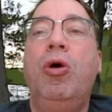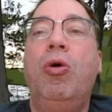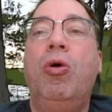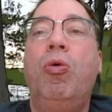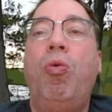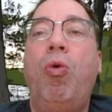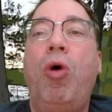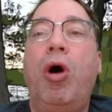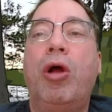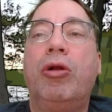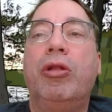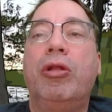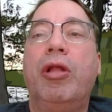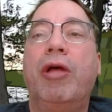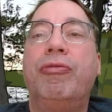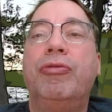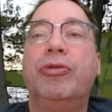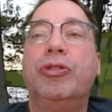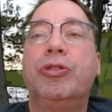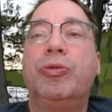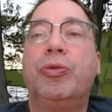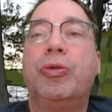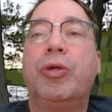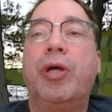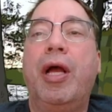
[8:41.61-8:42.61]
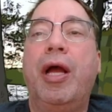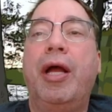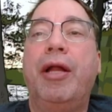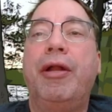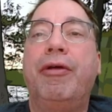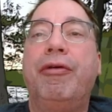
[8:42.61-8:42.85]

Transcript: water levels were kind